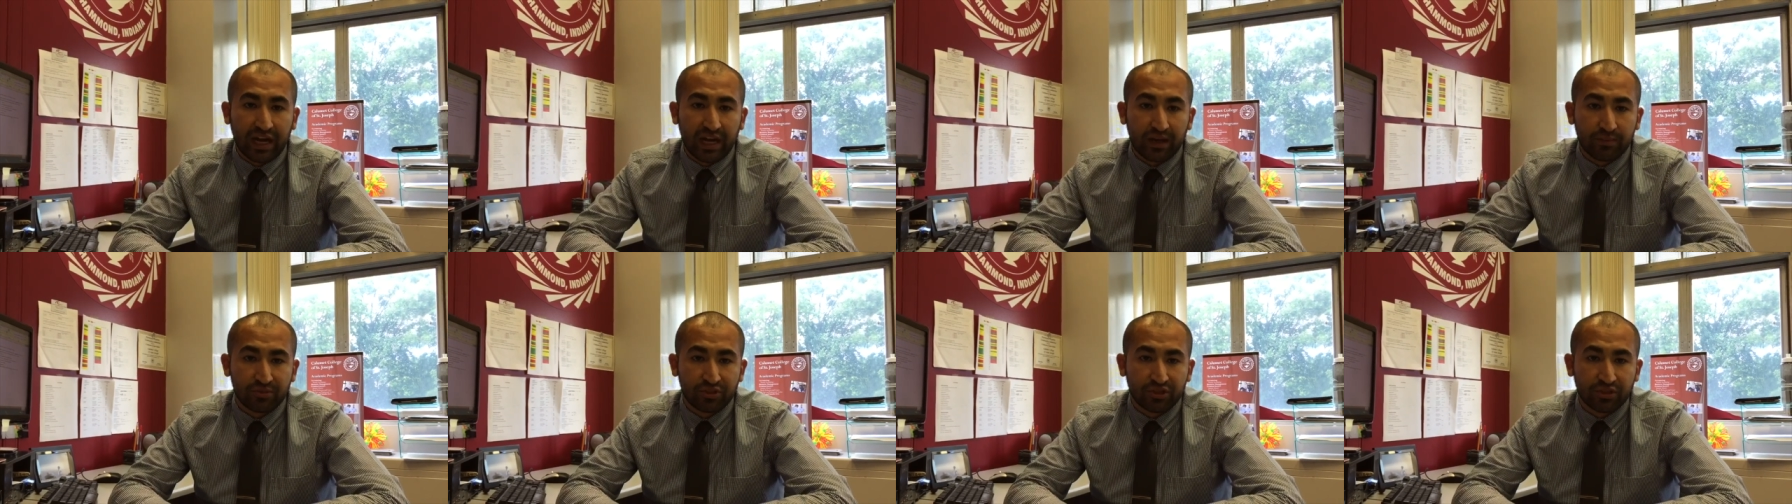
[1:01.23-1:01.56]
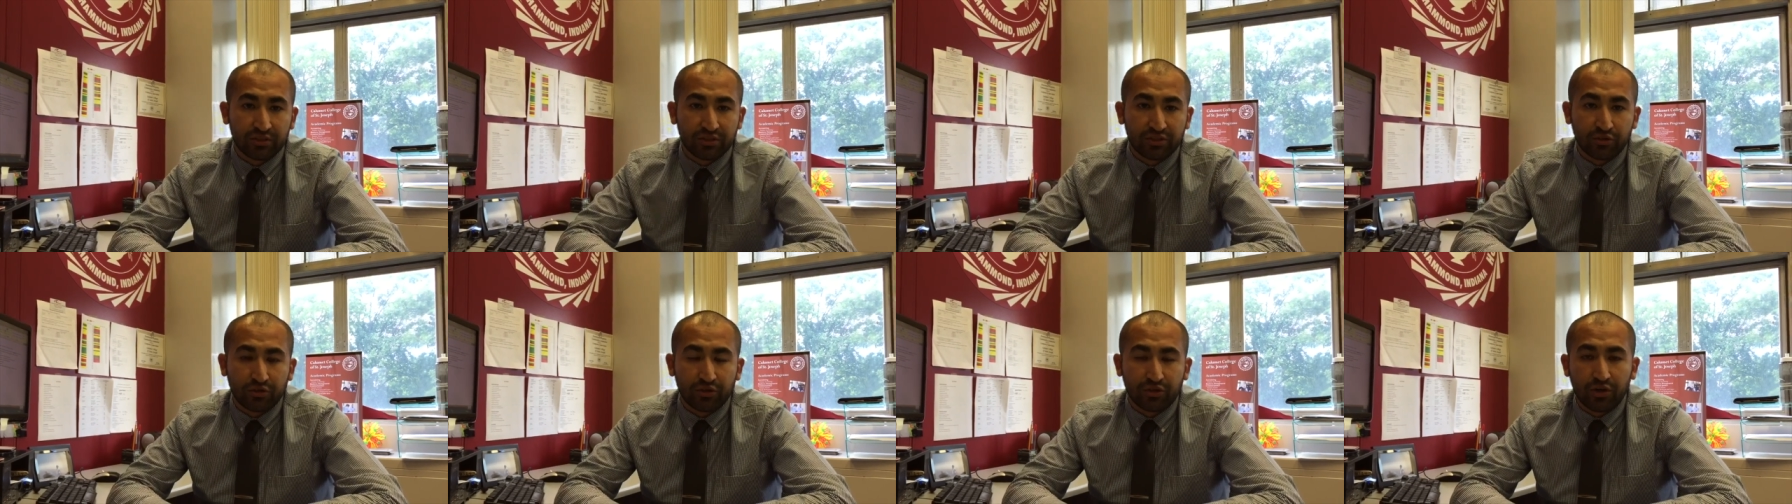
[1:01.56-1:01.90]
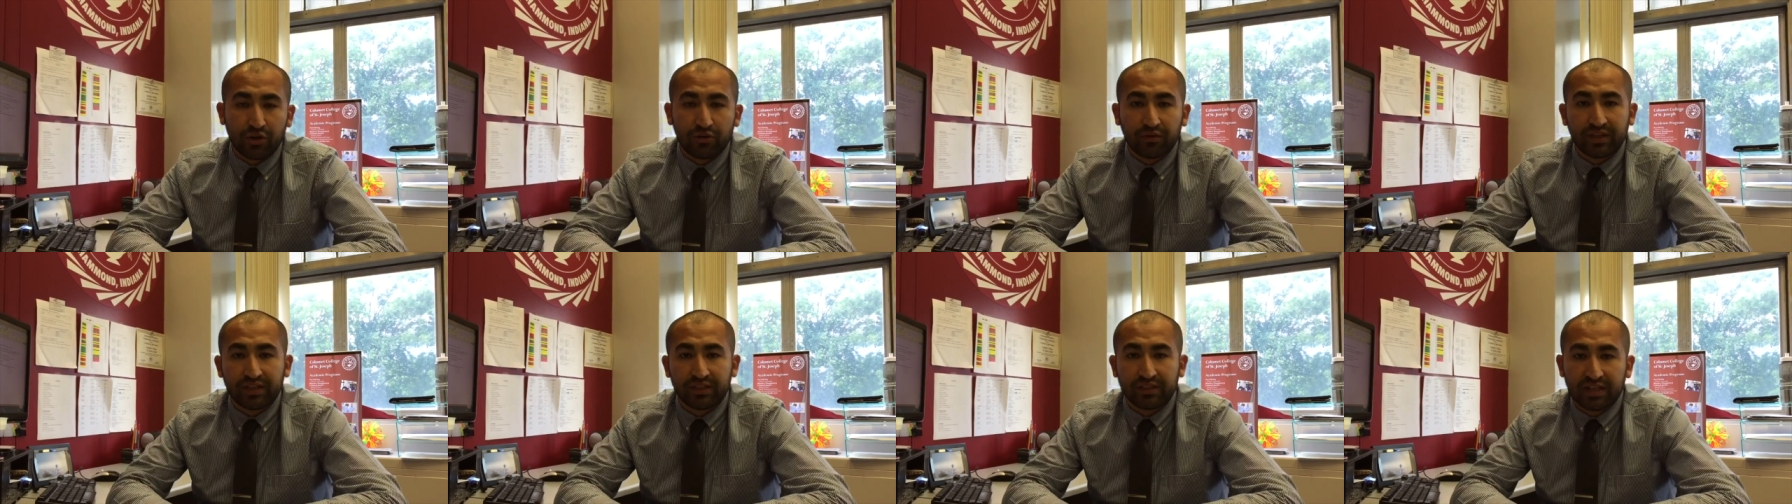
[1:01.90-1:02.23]
options so you
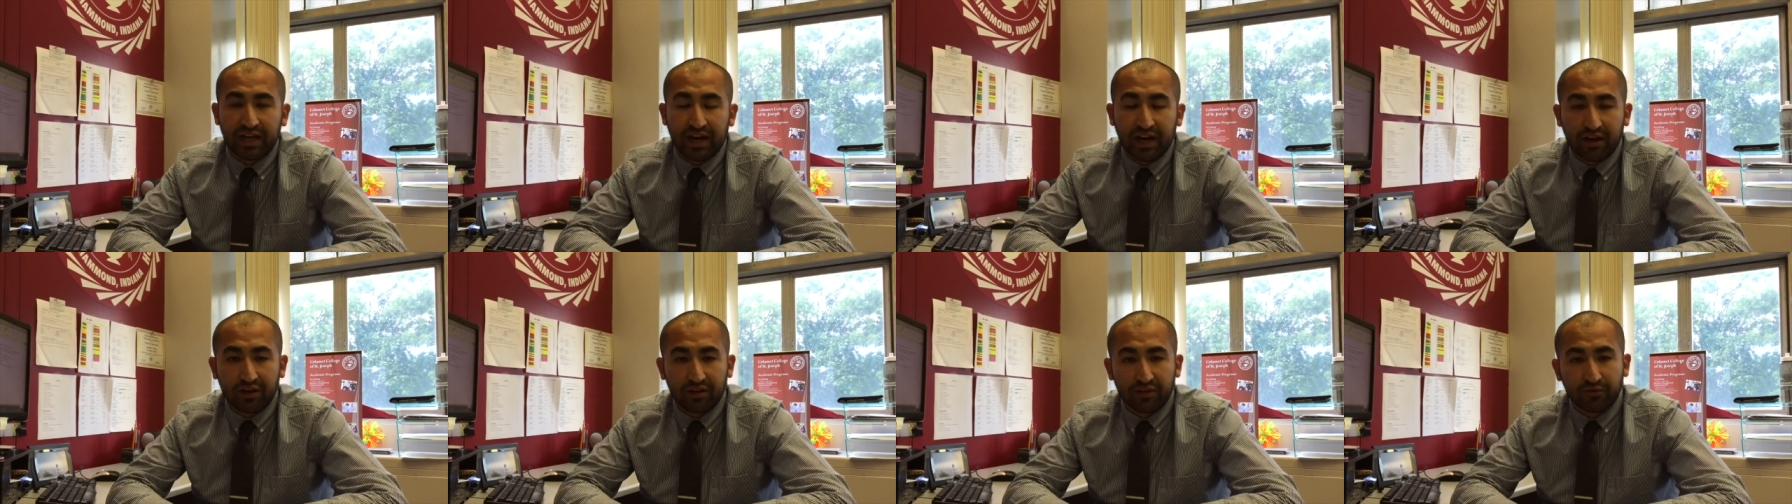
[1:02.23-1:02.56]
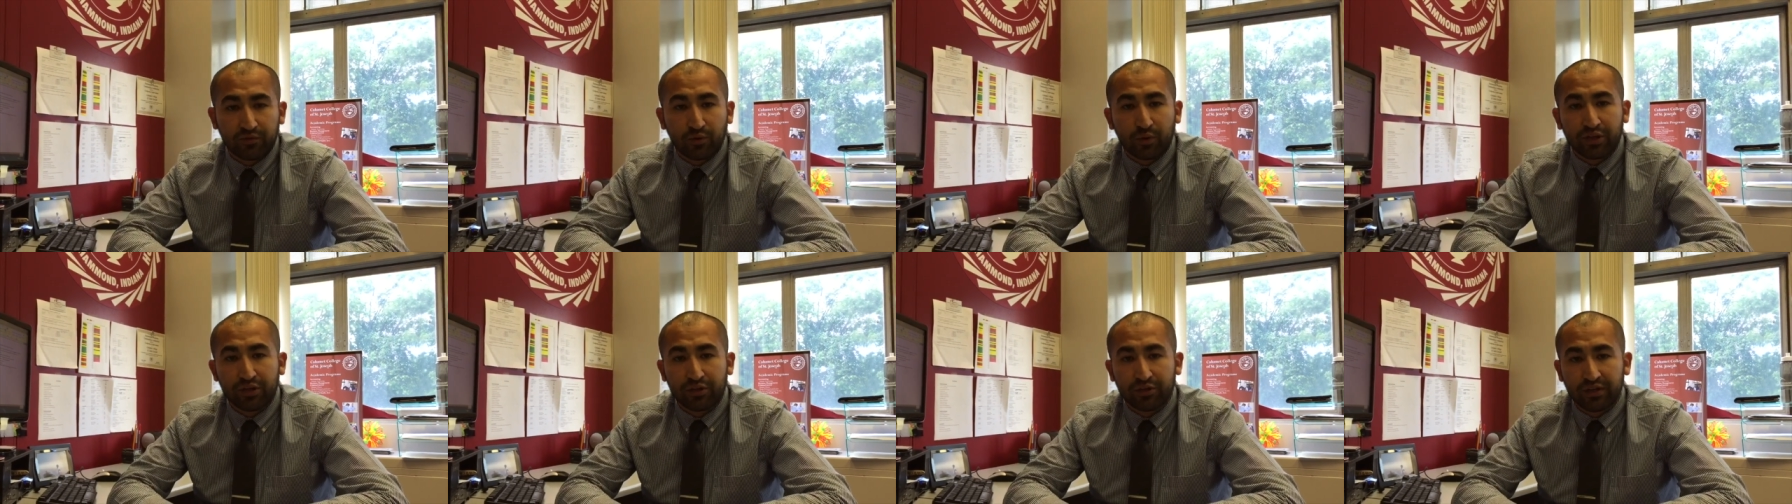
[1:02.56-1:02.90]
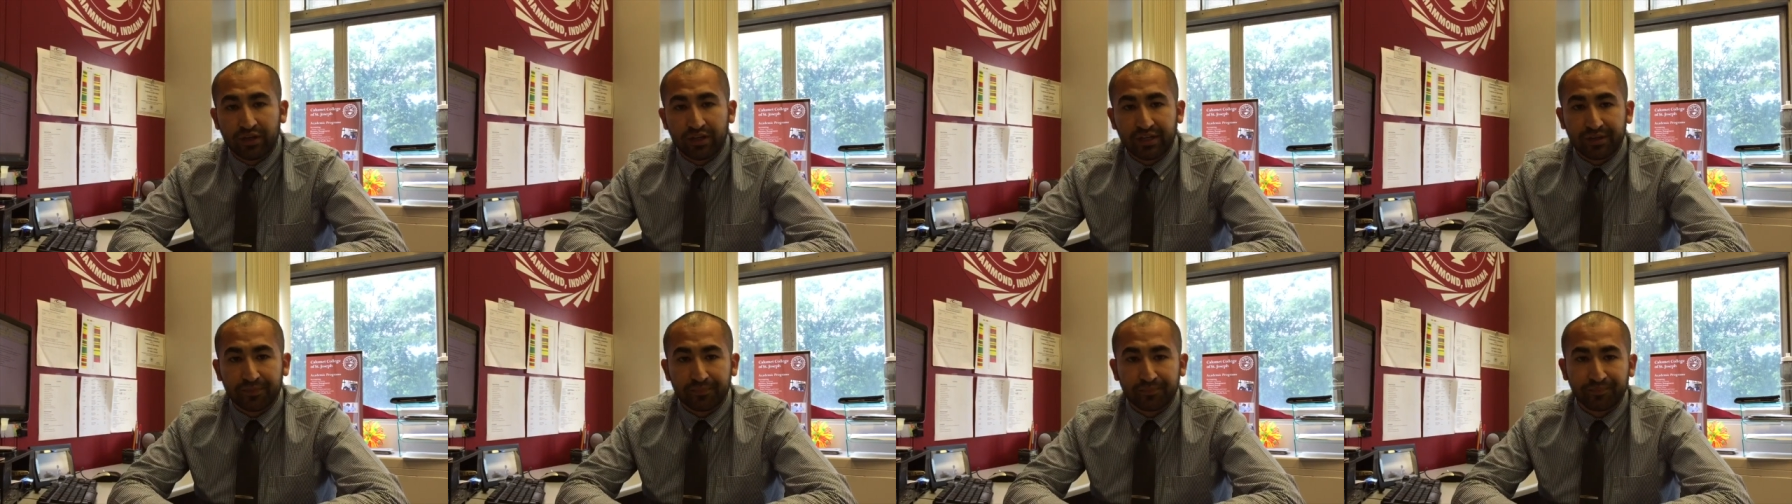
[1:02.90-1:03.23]
don't get tired of what
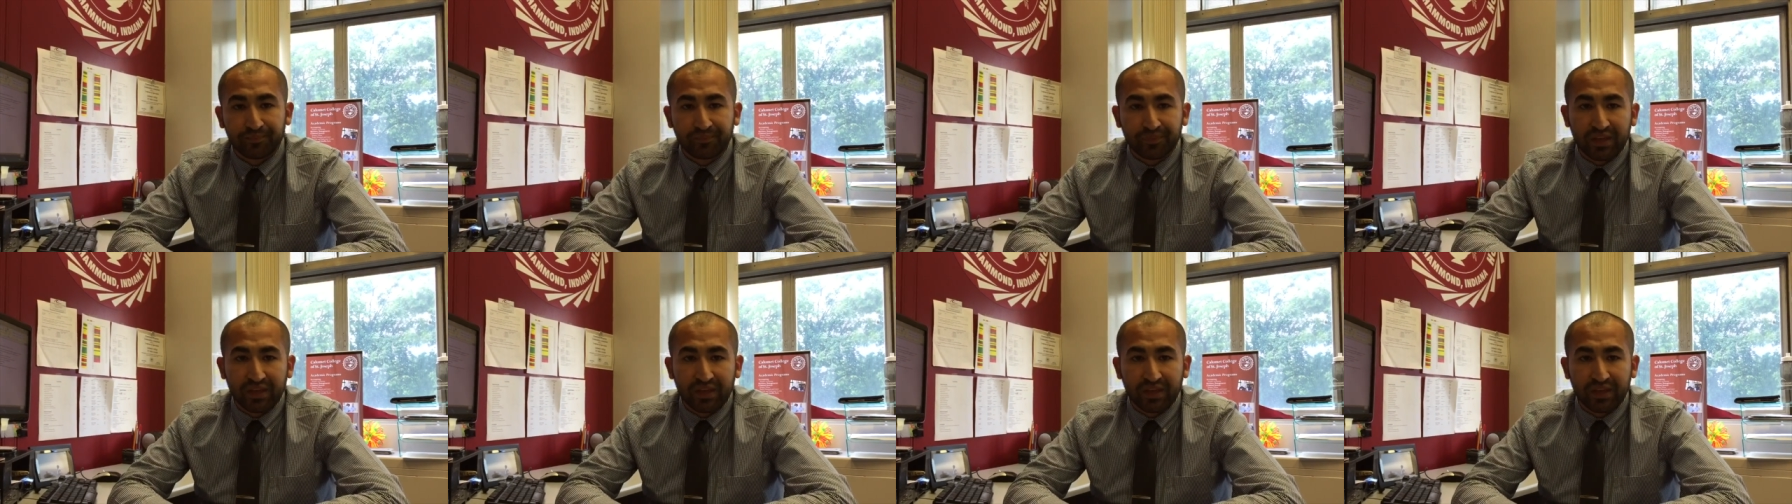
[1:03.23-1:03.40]
you're eating.